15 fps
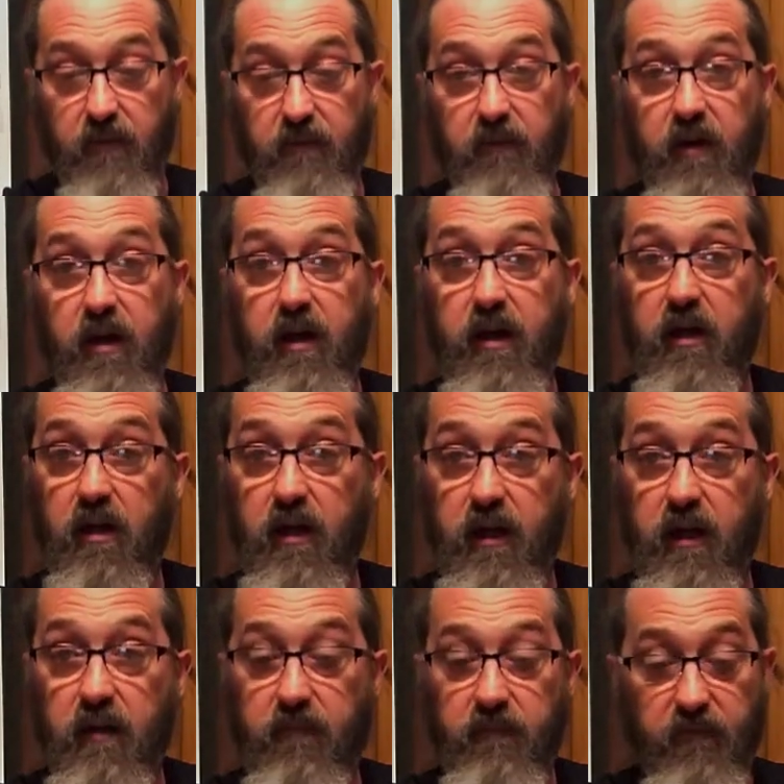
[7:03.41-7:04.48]
Very
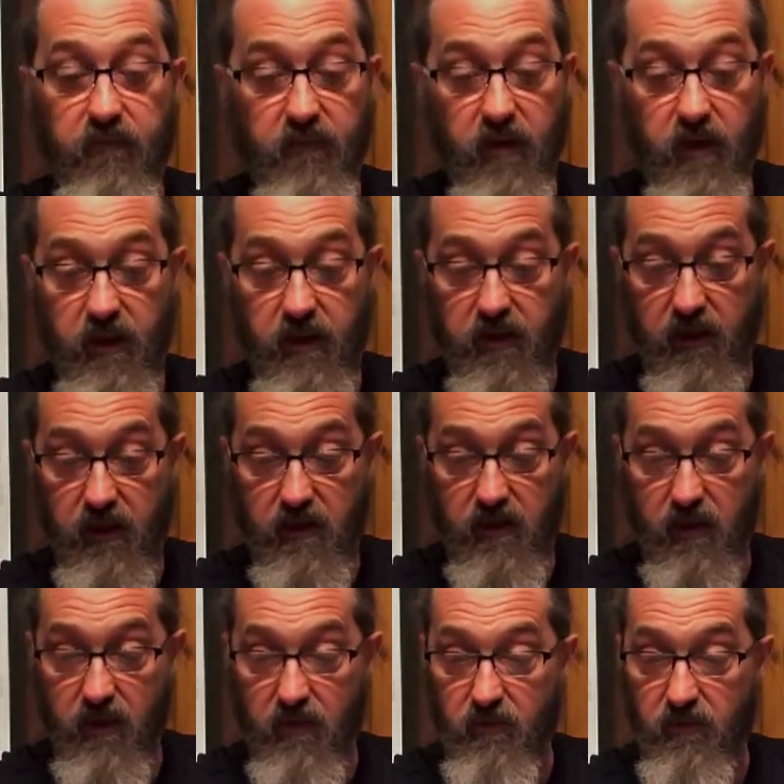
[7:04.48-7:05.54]
clean, very
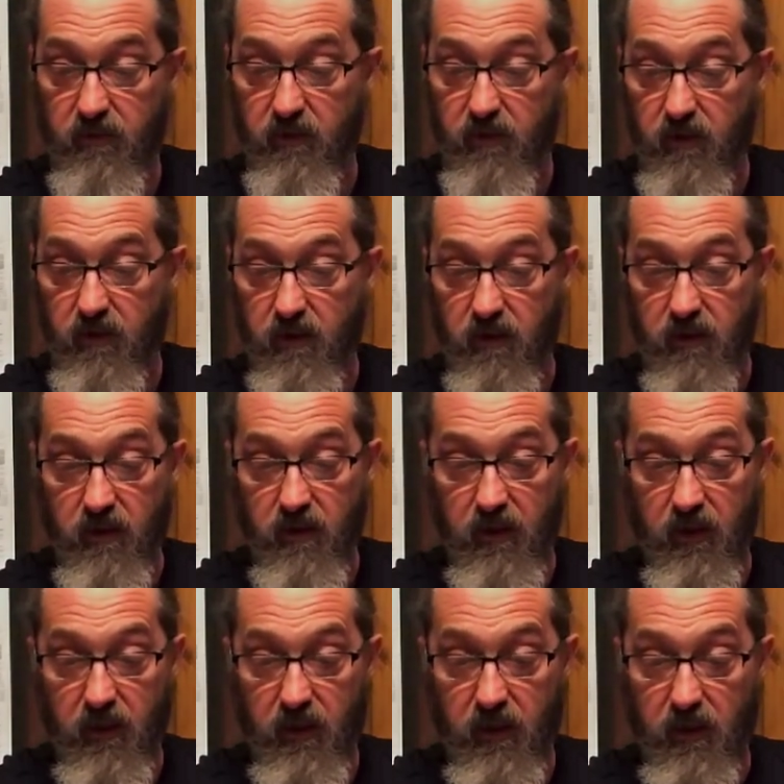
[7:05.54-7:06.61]
detailed.
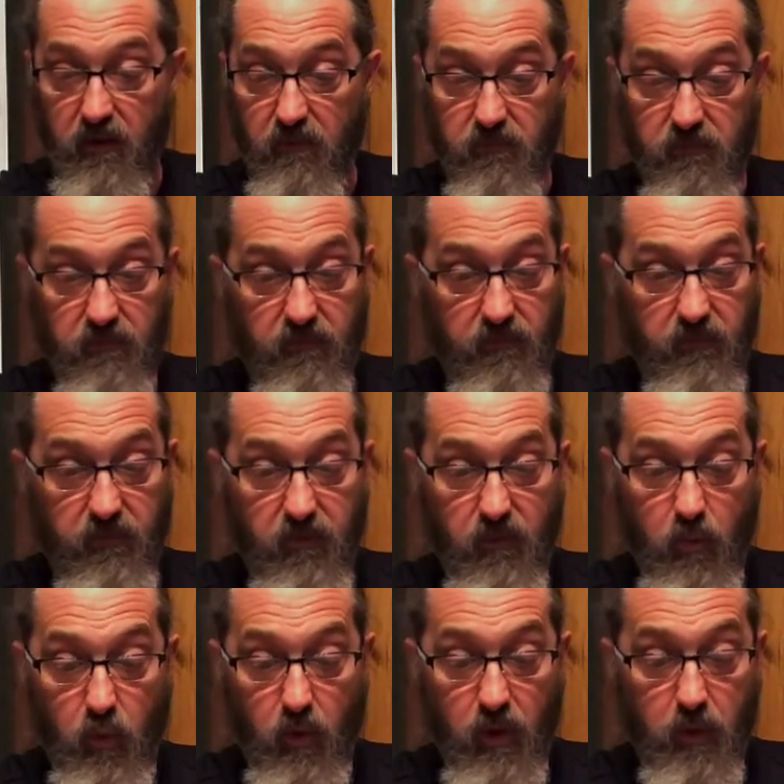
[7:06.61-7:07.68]
Again,
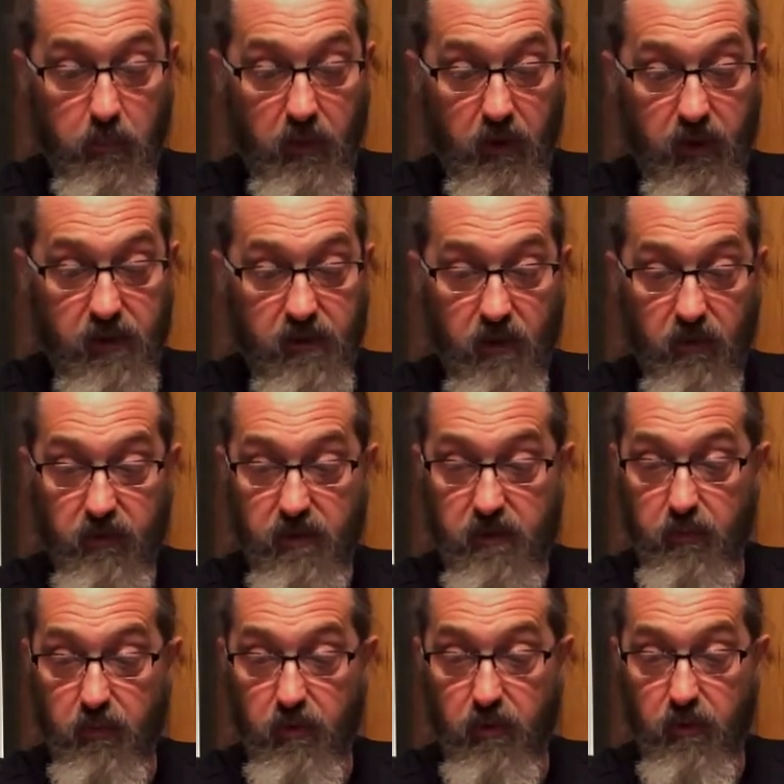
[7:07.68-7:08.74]
well placed on the
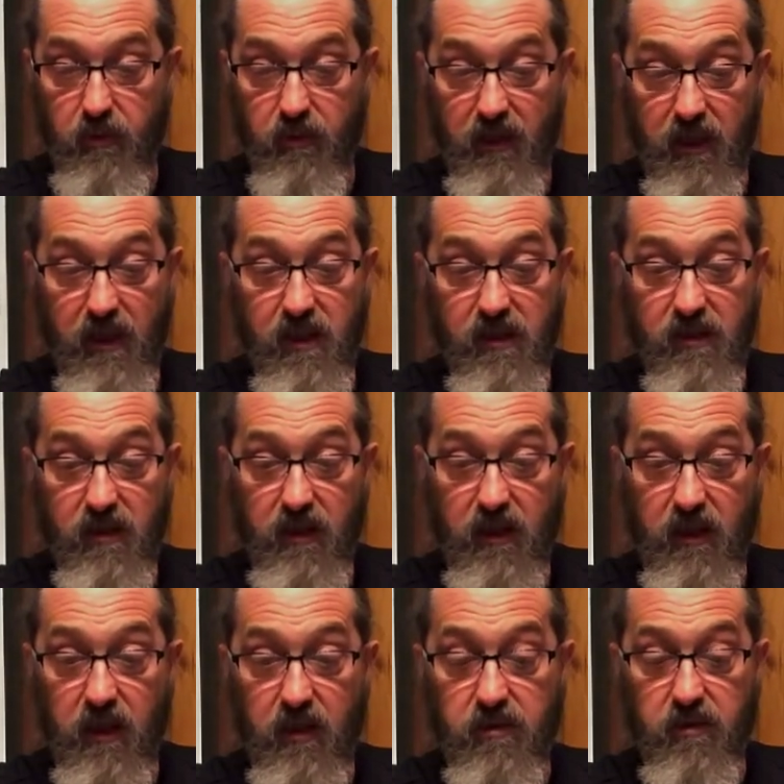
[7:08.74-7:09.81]
sprue. Easy to
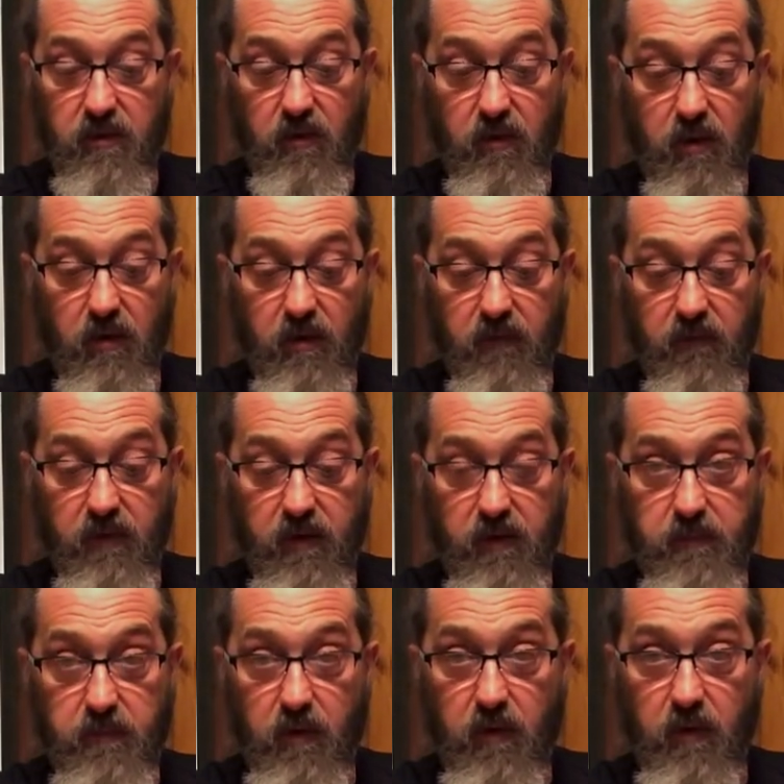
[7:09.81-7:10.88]
get to all of these
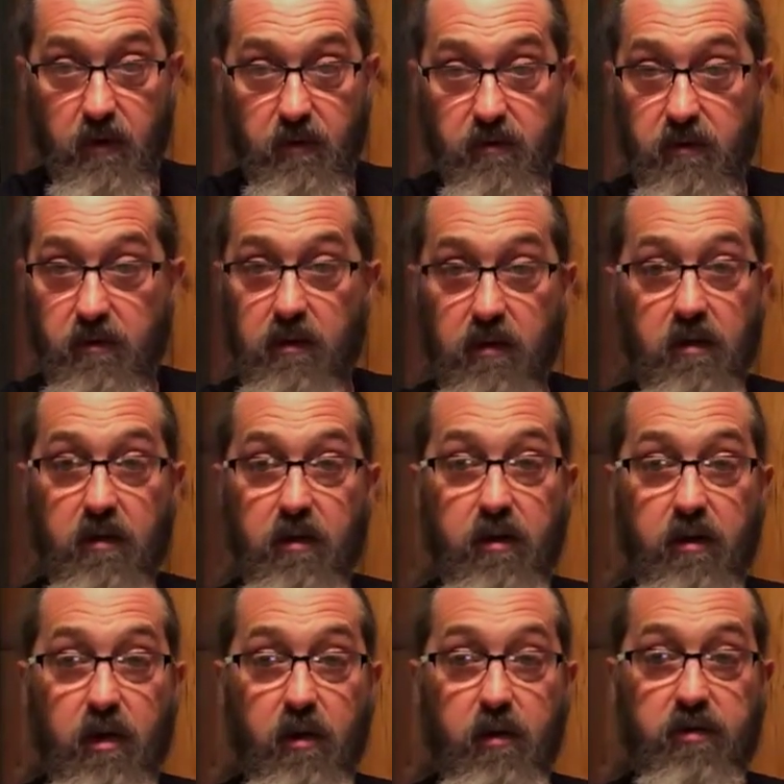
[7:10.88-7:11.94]
parts.
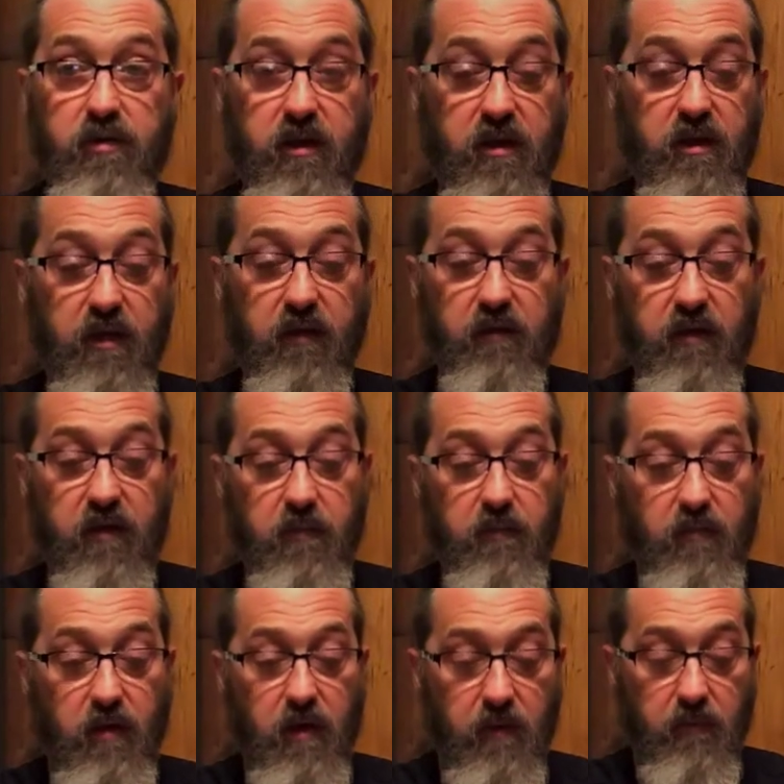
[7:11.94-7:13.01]
No significant
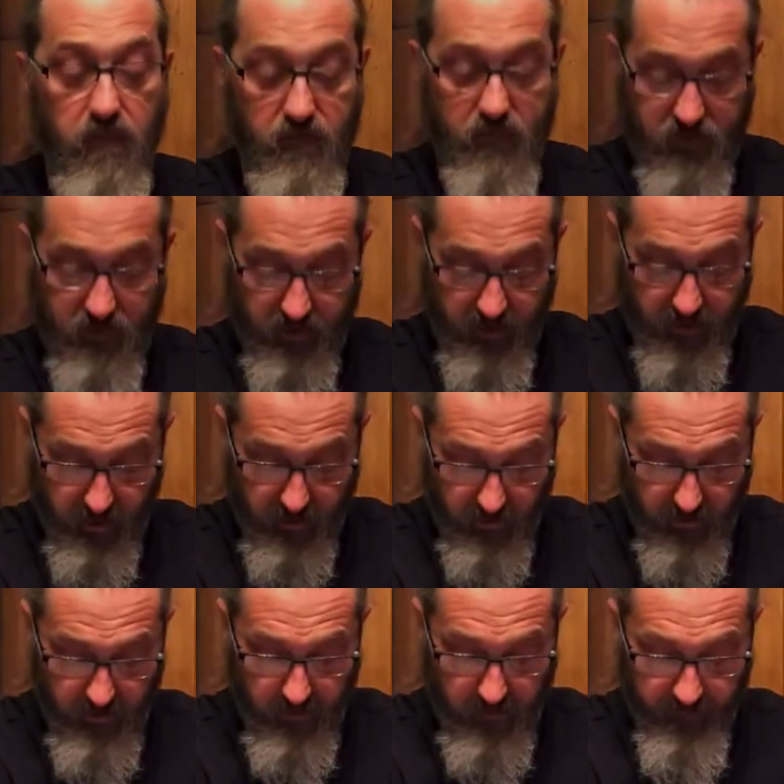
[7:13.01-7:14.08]
problems there.